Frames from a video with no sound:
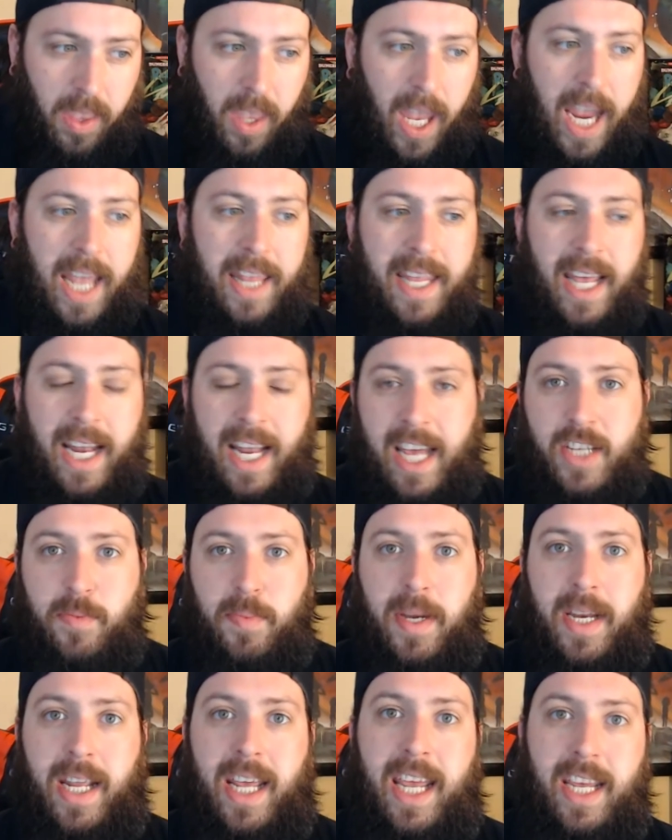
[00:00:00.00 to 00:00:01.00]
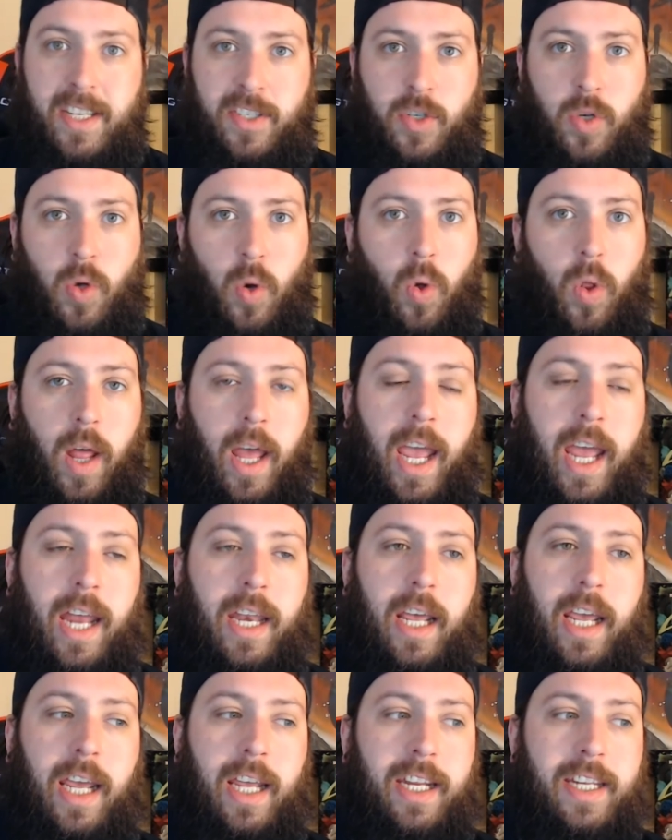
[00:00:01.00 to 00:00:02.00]
And that has been his goal. And
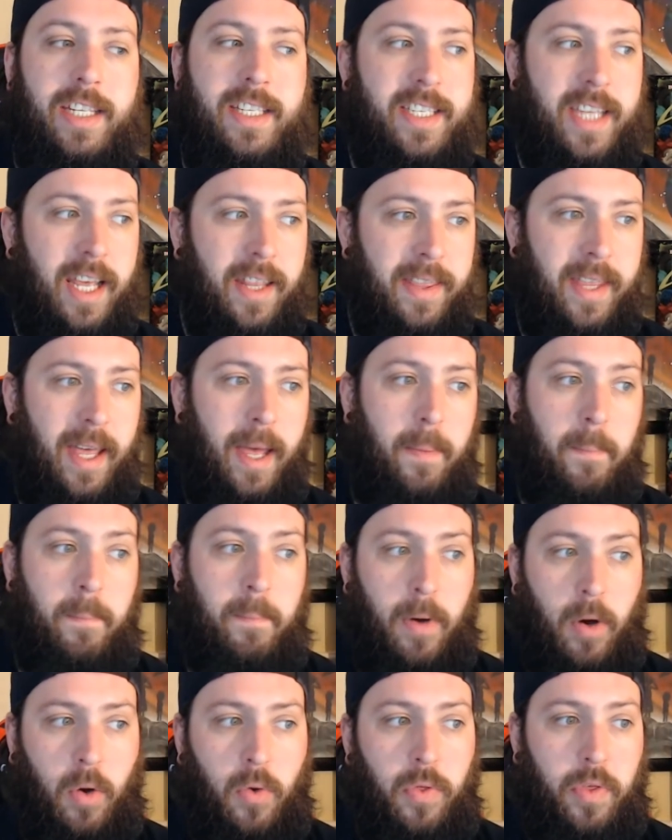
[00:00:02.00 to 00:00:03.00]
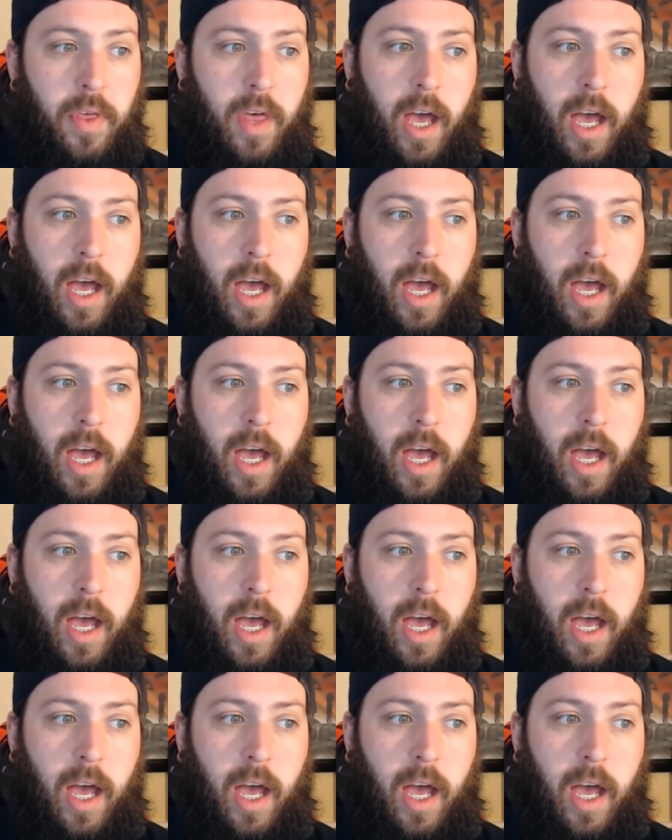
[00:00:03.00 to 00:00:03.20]
it is said that both